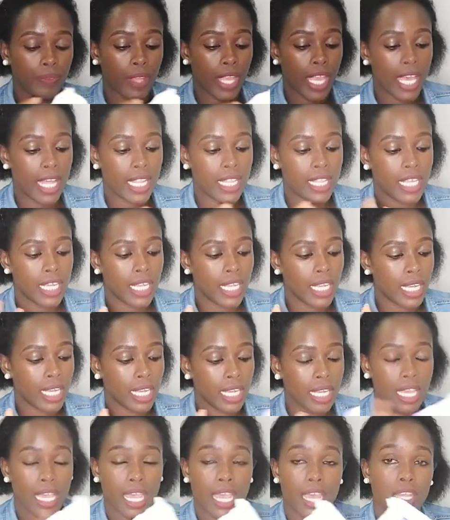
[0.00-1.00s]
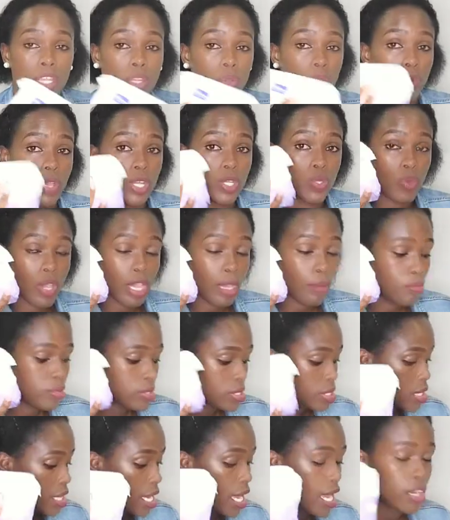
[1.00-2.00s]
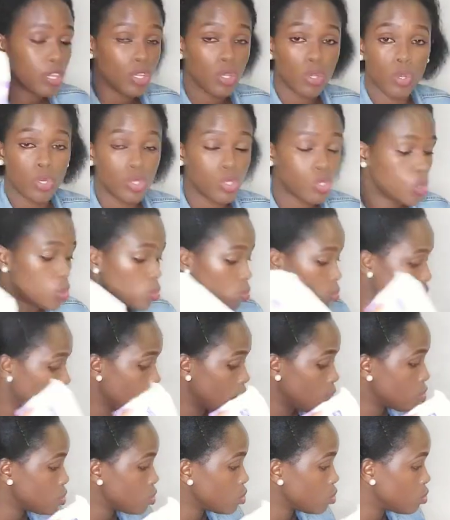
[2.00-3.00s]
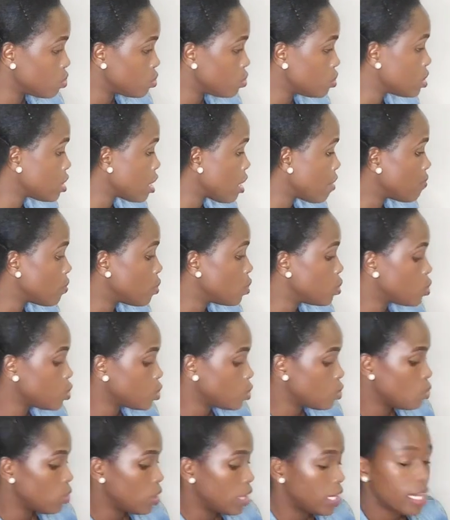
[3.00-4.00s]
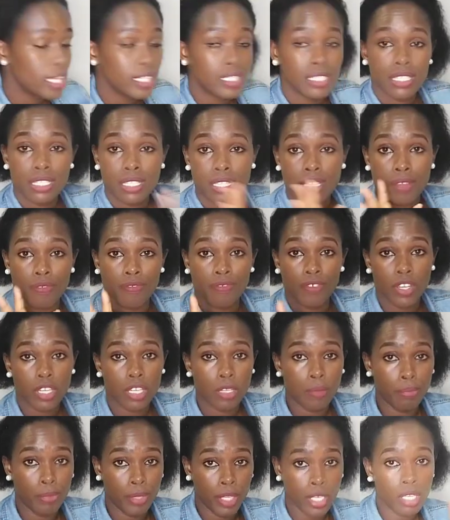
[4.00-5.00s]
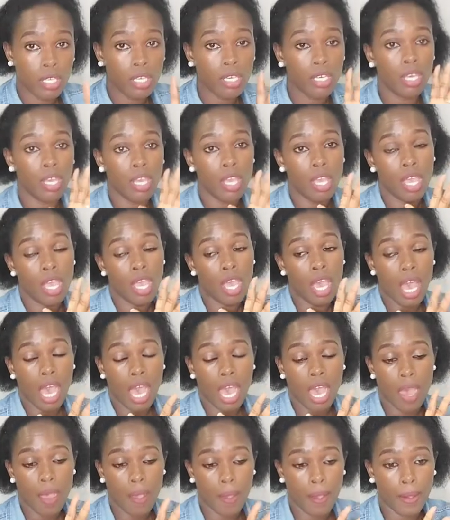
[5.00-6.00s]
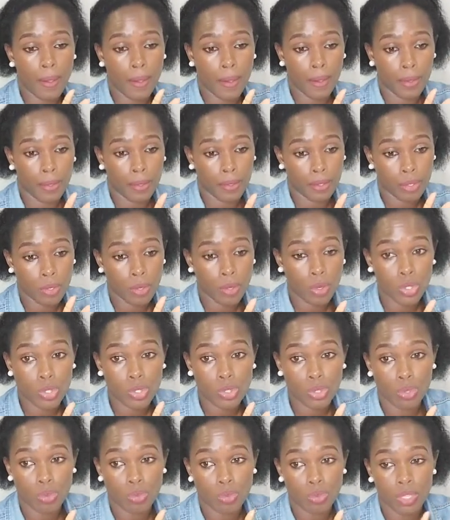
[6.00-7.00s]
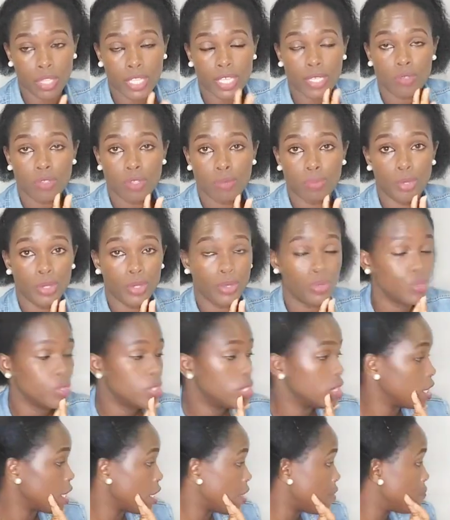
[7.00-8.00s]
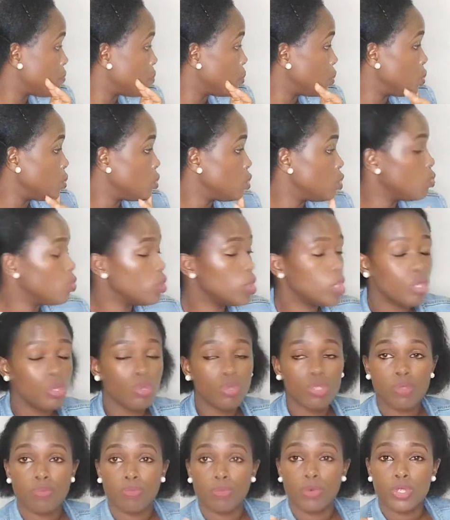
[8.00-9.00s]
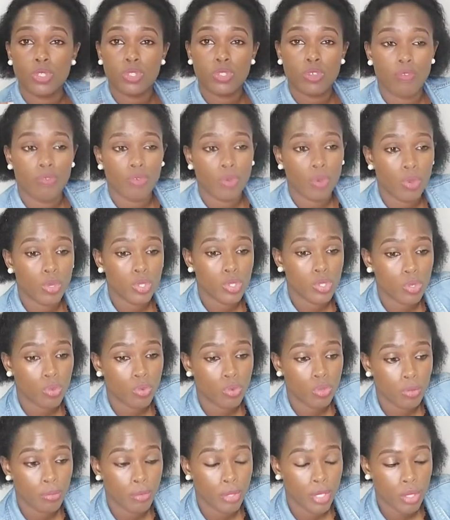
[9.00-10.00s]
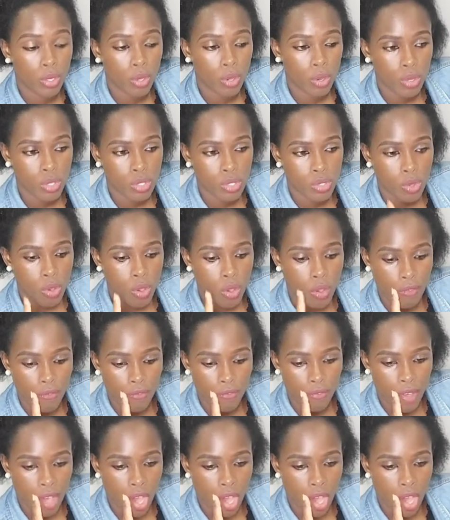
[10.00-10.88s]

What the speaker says: And then carry wet wipes, carry cotton wool. I also do not have cotton wool here, just the very big cotton wool. That will be good enough for you. You will use most of the cotton wool because of